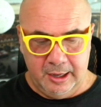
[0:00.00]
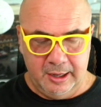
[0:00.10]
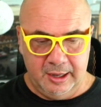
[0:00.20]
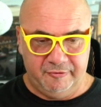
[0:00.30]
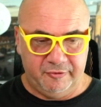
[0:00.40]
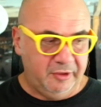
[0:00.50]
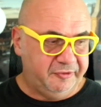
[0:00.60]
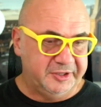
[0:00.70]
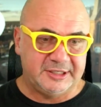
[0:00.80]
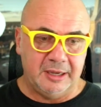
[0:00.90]

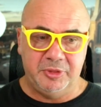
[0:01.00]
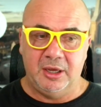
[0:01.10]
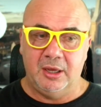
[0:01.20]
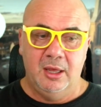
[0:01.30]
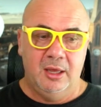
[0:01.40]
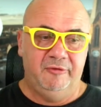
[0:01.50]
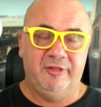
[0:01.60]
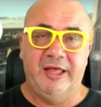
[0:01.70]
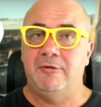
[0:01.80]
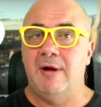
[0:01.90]
If it's something, if
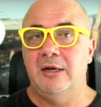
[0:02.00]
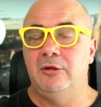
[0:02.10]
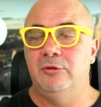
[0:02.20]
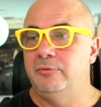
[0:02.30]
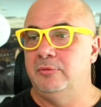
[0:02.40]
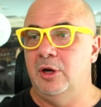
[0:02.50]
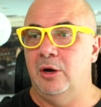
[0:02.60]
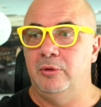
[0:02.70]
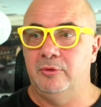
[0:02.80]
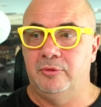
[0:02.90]
later on
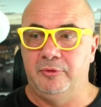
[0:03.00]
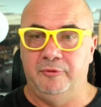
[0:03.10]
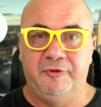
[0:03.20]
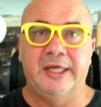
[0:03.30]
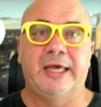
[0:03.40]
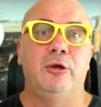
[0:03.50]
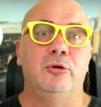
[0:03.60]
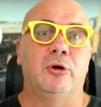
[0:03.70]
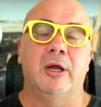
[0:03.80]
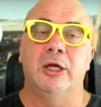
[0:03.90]
you feel like
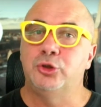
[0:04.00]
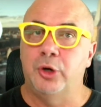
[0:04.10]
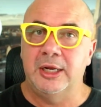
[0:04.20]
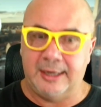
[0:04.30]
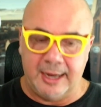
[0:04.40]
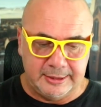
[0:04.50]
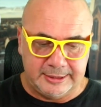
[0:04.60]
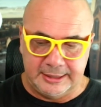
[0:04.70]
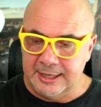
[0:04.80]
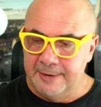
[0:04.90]
you are enjoying the
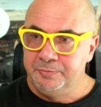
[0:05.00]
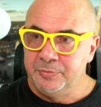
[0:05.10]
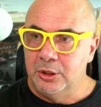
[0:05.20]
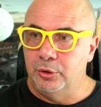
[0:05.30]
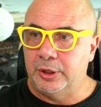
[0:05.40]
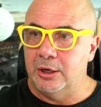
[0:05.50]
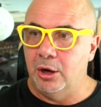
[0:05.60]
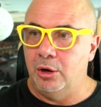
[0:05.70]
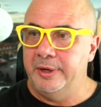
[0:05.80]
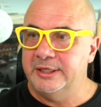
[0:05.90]
content, you can
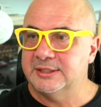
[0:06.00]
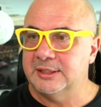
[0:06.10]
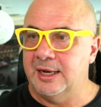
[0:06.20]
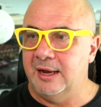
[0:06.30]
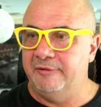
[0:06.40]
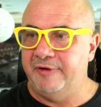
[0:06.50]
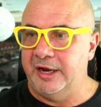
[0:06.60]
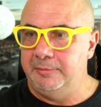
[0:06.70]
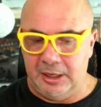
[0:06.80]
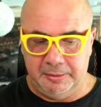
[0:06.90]
always
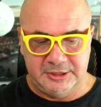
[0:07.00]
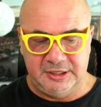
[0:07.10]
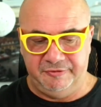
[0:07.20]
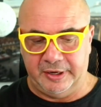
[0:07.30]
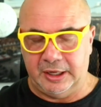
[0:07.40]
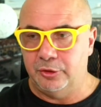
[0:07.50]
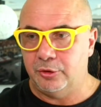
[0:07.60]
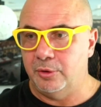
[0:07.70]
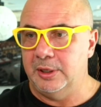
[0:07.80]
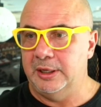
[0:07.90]
find me. Let me see if I can
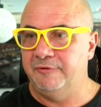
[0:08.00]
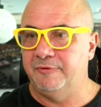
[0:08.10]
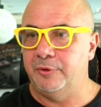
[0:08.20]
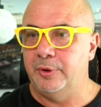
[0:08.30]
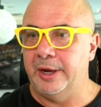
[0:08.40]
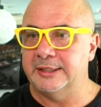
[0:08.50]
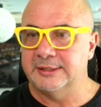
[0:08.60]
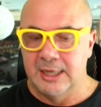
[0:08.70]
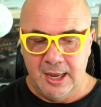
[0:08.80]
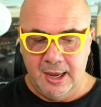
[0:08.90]
throw a link for you guys.